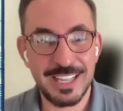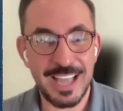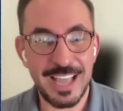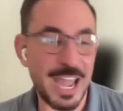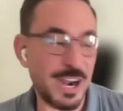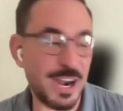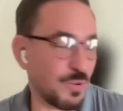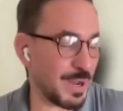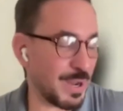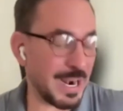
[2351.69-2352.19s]

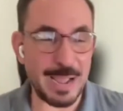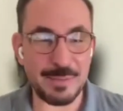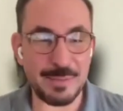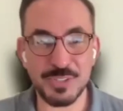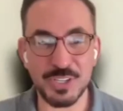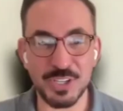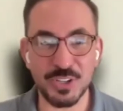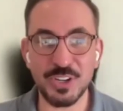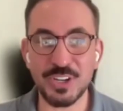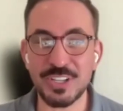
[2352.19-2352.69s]
Mm-hmm. I don't
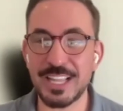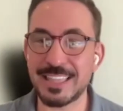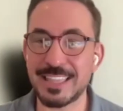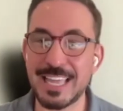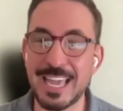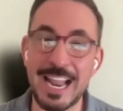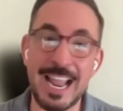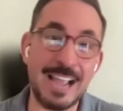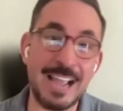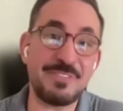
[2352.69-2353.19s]
want apps to
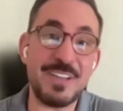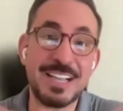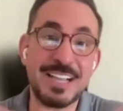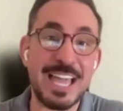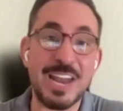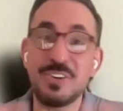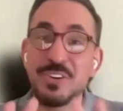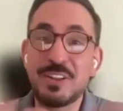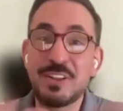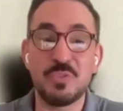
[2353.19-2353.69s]
look like that.
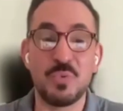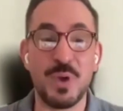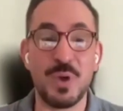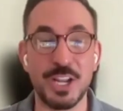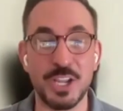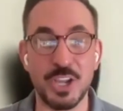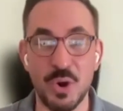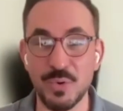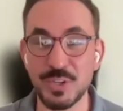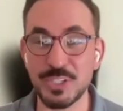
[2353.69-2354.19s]
In fact, I
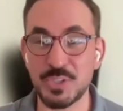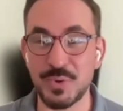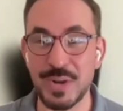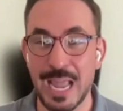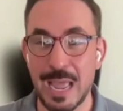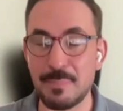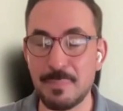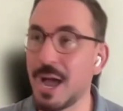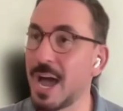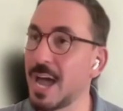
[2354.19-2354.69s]
don't even want to
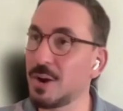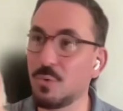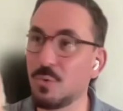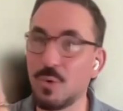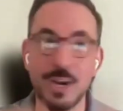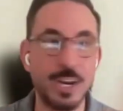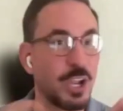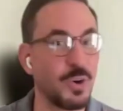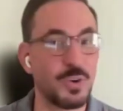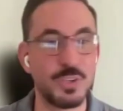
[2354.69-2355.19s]
go into an app.
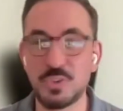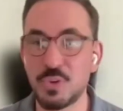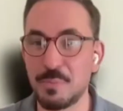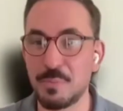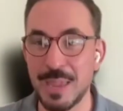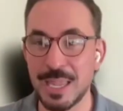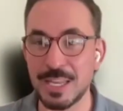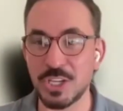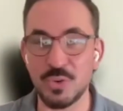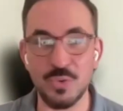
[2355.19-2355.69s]
I don't want to
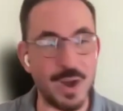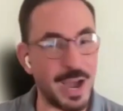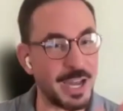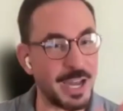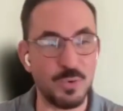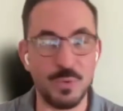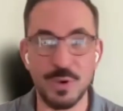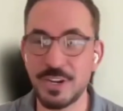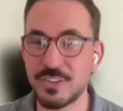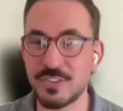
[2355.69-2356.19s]
go into a
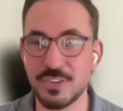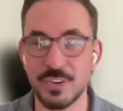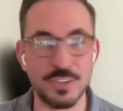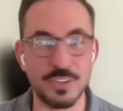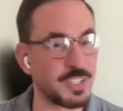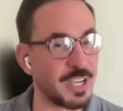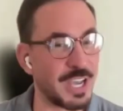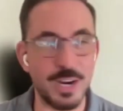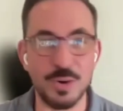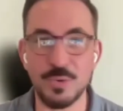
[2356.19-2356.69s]
menu. I don't want
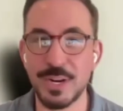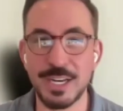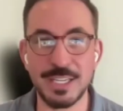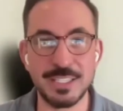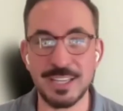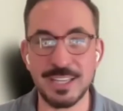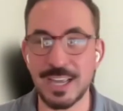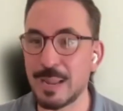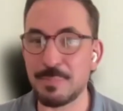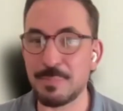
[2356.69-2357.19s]
to search. I
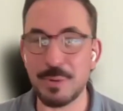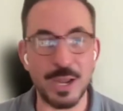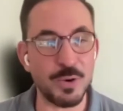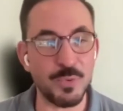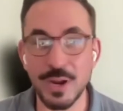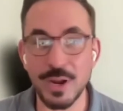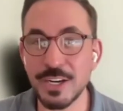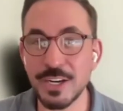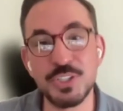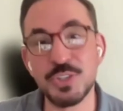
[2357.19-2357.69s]
don't want to
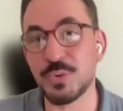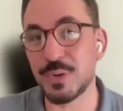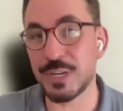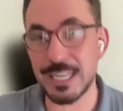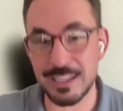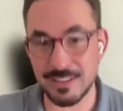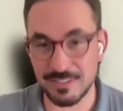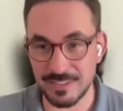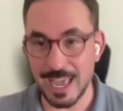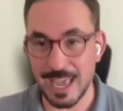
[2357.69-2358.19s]
type. I don't want to
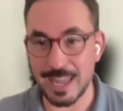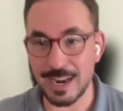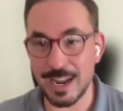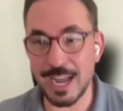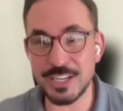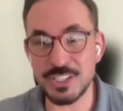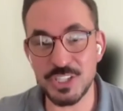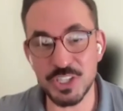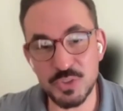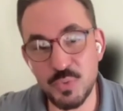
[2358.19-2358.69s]
do any of that.